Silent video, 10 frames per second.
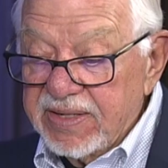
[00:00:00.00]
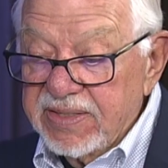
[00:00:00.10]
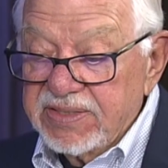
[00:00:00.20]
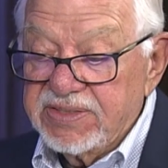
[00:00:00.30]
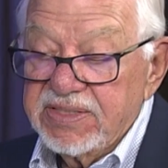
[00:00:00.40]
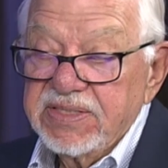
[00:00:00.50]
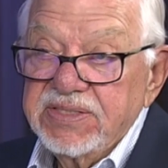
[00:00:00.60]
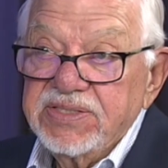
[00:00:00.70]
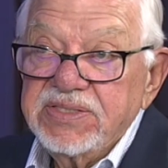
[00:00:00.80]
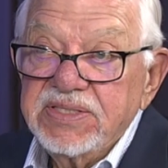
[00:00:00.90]
is,
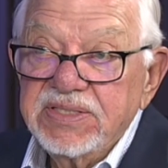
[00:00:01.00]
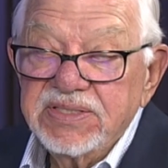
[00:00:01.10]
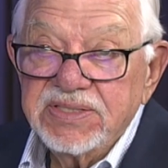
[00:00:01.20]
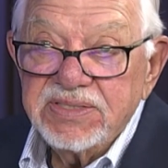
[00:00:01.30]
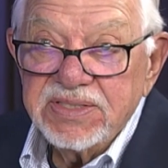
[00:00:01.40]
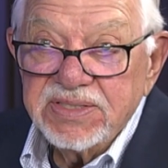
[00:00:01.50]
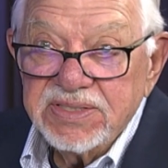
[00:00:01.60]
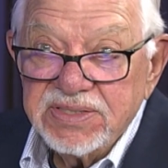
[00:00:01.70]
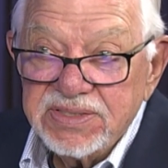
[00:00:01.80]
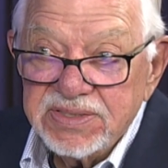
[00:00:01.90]
is, is,
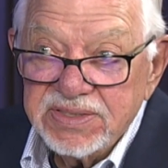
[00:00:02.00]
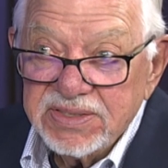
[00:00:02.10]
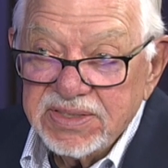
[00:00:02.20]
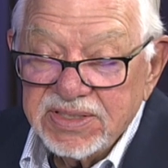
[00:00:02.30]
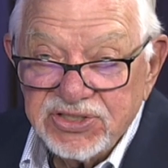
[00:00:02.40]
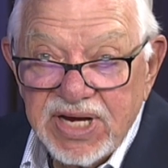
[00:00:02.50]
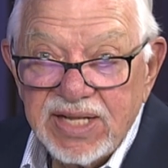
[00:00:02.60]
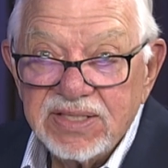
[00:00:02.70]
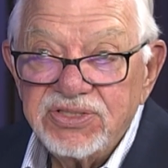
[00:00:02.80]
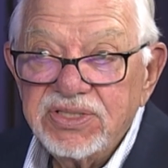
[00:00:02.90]
is a
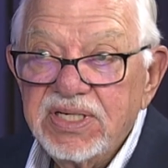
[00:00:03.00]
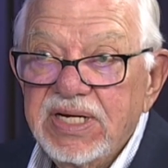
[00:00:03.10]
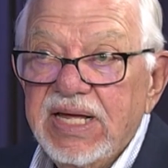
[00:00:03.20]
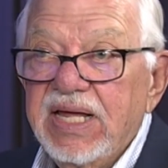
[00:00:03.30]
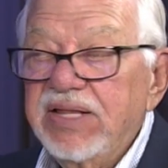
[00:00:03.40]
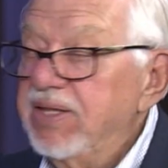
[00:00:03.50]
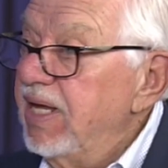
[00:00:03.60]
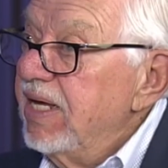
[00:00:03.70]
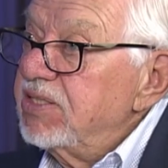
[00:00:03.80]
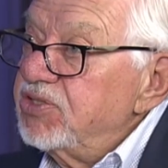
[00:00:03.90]
challenge.
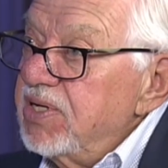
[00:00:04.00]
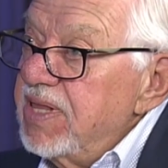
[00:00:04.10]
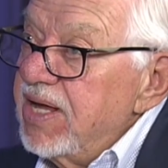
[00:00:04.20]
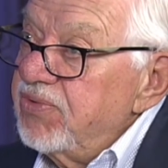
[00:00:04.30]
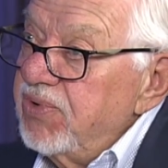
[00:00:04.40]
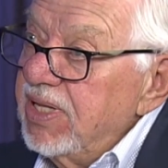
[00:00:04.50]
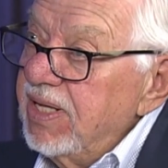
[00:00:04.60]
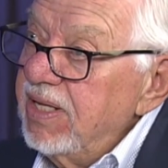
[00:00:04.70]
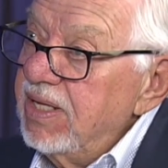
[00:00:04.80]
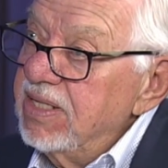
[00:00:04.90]
The answer to that
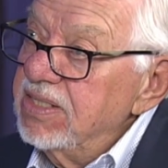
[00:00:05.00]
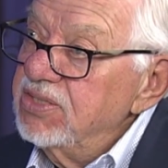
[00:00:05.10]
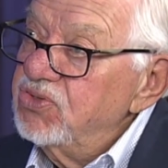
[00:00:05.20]
really is